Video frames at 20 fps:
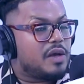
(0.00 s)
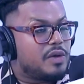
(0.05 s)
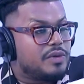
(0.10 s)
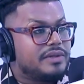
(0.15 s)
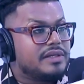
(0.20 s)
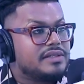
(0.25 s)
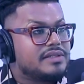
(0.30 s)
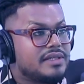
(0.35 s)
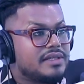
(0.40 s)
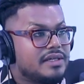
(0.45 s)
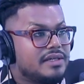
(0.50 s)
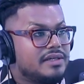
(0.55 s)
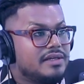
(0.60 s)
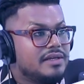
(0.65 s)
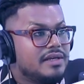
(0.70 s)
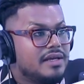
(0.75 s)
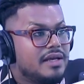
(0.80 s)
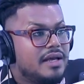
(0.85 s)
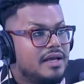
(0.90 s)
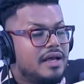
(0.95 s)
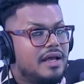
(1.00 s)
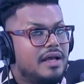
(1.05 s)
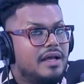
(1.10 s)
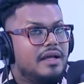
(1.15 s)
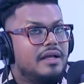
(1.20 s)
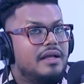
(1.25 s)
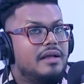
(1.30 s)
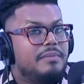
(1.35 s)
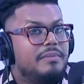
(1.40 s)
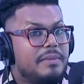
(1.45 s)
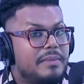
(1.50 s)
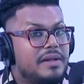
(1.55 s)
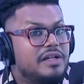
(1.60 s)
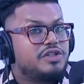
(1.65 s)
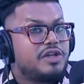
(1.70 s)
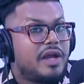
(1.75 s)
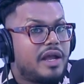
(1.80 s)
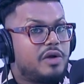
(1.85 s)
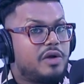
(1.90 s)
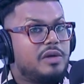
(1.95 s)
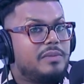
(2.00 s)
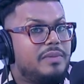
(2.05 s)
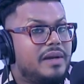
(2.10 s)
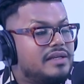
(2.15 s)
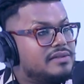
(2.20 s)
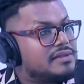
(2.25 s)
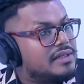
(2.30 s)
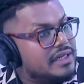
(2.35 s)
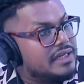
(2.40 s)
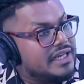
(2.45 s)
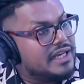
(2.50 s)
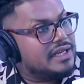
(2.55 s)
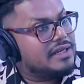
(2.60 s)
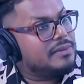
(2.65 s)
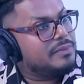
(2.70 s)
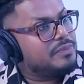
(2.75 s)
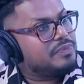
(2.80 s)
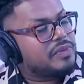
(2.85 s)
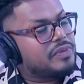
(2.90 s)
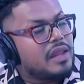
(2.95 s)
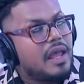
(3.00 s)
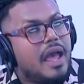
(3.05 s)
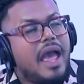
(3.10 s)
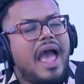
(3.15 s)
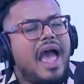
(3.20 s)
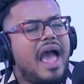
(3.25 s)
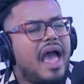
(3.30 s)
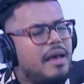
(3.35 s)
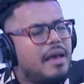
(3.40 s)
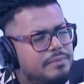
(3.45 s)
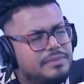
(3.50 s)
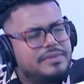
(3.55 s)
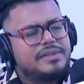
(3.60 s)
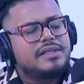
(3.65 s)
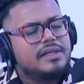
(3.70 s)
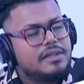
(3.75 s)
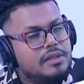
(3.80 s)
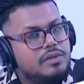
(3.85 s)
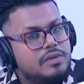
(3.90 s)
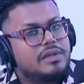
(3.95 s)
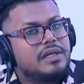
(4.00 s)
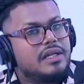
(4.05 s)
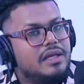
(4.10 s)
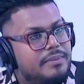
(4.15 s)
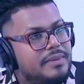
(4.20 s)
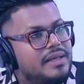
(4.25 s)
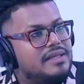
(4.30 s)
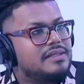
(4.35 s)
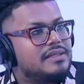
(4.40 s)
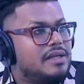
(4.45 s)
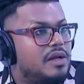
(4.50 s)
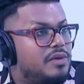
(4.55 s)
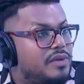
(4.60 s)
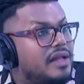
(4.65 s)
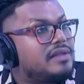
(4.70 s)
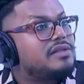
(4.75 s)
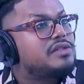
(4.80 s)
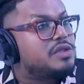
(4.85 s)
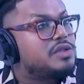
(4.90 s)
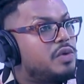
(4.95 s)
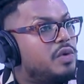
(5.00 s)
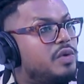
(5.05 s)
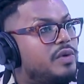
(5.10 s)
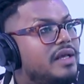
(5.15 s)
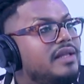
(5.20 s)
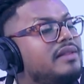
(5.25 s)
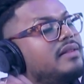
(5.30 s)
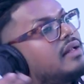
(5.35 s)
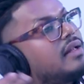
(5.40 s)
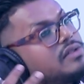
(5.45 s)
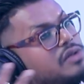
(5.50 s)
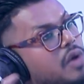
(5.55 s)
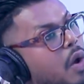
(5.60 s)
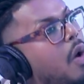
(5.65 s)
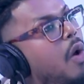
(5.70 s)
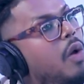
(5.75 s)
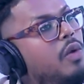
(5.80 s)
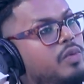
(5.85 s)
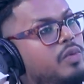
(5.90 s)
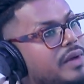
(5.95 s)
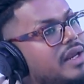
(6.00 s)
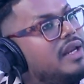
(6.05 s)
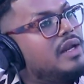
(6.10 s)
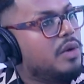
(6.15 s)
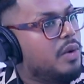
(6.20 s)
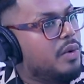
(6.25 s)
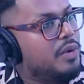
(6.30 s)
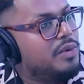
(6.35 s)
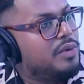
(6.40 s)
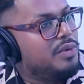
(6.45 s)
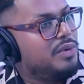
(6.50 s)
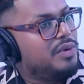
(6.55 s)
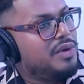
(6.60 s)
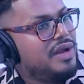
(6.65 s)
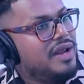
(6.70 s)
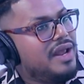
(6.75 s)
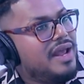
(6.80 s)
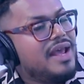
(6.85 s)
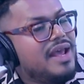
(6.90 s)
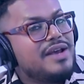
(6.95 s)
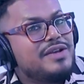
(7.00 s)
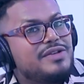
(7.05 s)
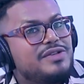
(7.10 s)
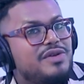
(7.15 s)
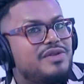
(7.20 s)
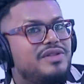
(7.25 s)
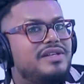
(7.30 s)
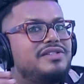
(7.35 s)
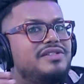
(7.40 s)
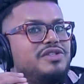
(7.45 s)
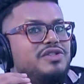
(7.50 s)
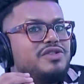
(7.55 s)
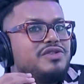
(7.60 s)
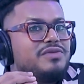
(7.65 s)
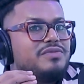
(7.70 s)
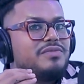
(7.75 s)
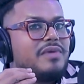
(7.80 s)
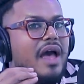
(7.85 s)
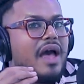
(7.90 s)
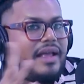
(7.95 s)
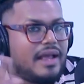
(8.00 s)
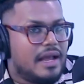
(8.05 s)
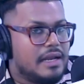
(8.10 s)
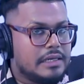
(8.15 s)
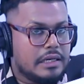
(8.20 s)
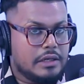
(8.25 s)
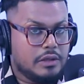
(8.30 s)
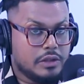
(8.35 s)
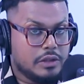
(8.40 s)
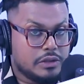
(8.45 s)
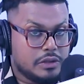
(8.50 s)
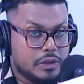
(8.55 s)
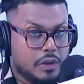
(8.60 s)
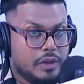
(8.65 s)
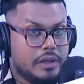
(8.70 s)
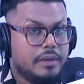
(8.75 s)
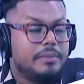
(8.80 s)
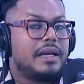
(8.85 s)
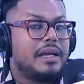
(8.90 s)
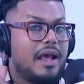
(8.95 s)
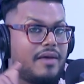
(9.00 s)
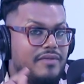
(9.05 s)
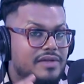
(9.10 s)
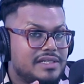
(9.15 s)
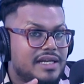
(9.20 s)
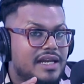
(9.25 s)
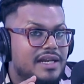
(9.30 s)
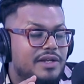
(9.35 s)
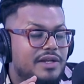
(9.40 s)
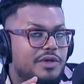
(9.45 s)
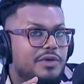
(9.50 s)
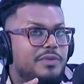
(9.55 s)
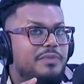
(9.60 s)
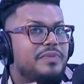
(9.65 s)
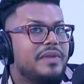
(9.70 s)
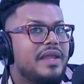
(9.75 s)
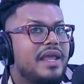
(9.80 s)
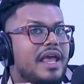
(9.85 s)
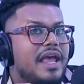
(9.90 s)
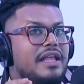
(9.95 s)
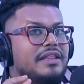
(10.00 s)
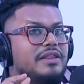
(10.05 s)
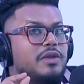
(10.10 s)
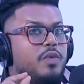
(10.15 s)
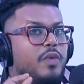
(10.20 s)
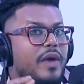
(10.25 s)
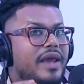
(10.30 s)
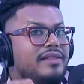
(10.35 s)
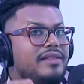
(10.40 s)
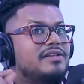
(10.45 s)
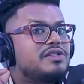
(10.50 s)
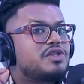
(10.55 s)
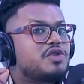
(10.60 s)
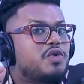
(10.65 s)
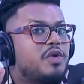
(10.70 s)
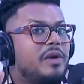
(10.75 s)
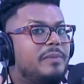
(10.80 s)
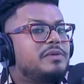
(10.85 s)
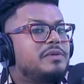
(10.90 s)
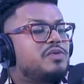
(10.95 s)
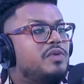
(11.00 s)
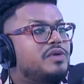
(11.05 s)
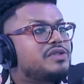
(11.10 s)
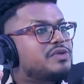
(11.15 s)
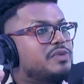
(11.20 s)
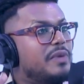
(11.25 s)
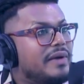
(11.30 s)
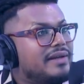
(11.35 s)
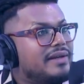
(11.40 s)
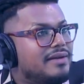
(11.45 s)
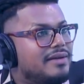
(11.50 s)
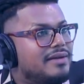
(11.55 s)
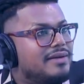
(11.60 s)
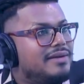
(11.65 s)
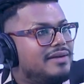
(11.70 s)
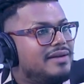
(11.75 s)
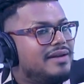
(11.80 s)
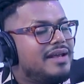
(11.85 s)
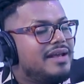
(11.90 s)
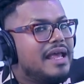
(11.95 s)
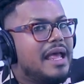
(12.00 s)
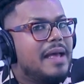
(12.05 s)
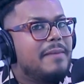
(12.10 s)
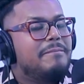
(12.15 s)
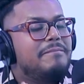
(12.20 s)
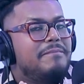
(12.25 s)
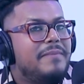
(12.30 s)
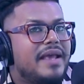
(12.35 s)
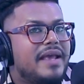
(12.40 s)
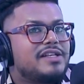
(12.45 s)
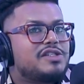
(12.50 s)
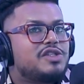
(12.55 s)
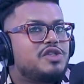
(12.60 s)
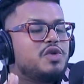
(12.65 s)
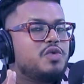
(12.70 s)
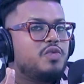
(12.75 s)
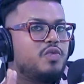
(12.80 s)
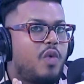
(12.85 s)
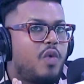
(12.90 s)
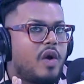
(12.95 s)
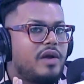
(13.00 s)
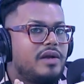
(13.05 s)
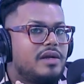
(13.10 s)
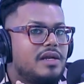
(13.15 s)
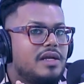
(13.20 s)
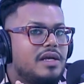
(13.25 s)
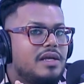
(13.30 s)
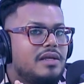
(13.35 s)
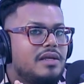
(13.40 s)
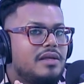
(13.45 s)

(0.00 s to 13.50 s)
this year. Bimal Jayakody plays the lead. Absolutely amazing. Now that story, that's all we know. So this, I can't tell you the story, but I will tell you, the way the script was written makes you wonder,